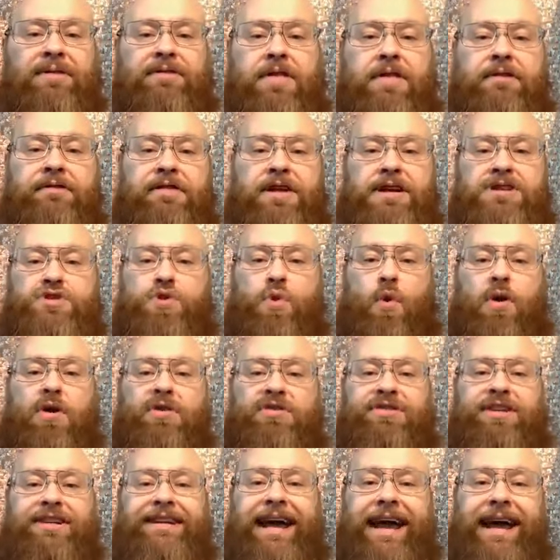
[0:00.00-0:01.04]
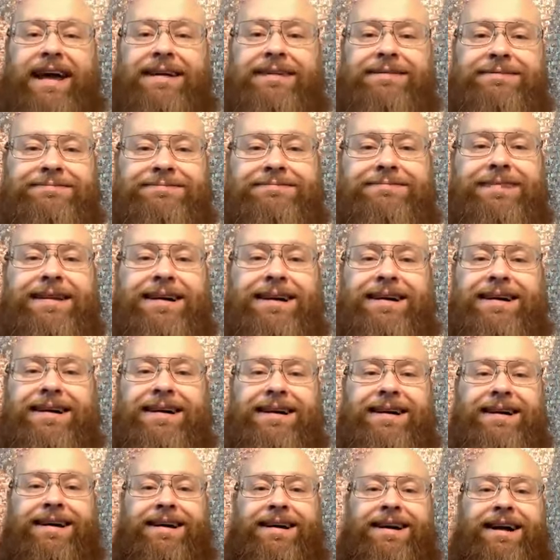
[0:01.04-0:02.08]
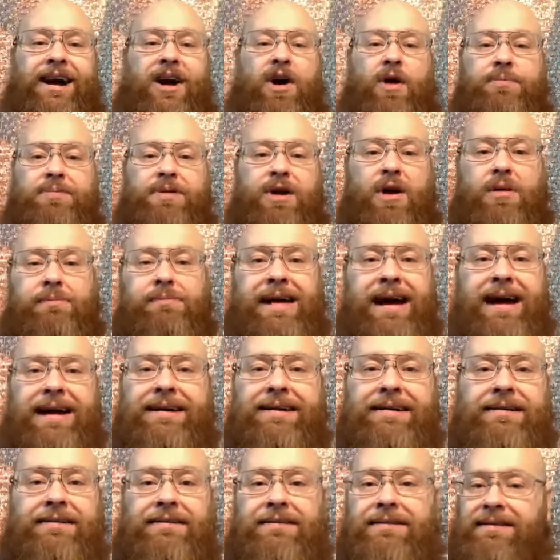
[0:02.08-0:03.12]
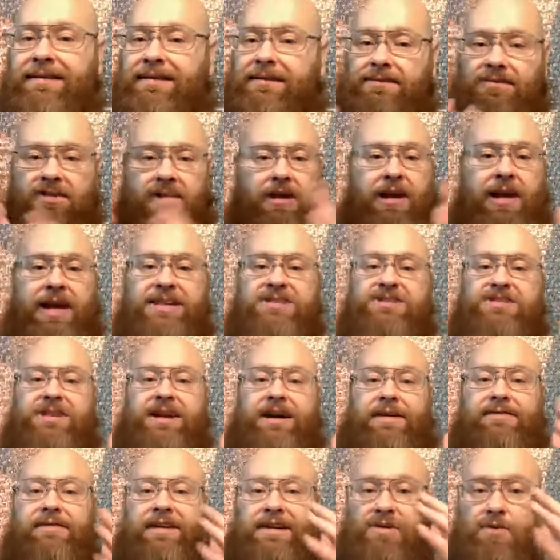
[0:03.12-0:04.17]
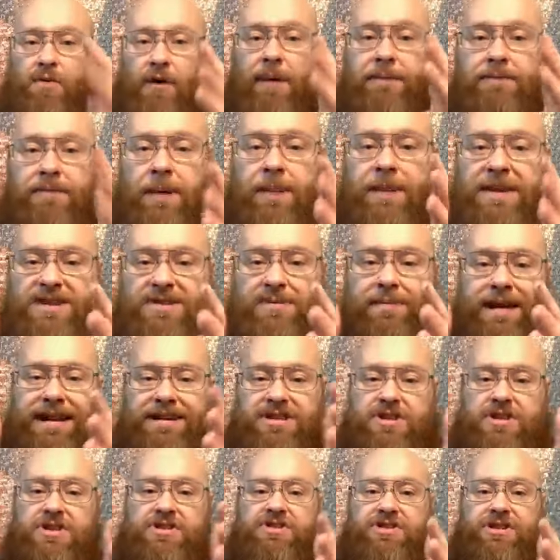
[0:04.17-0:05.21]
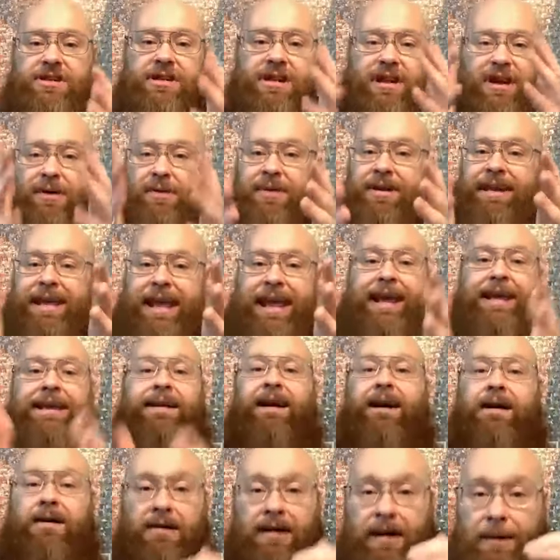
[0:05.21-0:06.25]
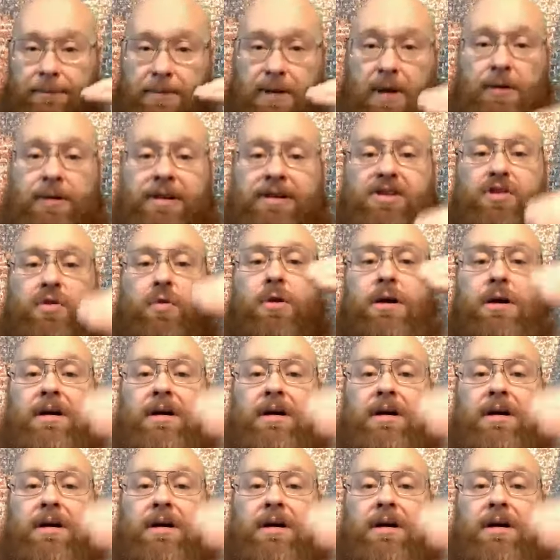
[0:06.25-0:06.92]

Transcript: fresh oil today. I hope you go back and, and, there's a lot of stuff I dropped in this message and hear it again. I'll upload it to our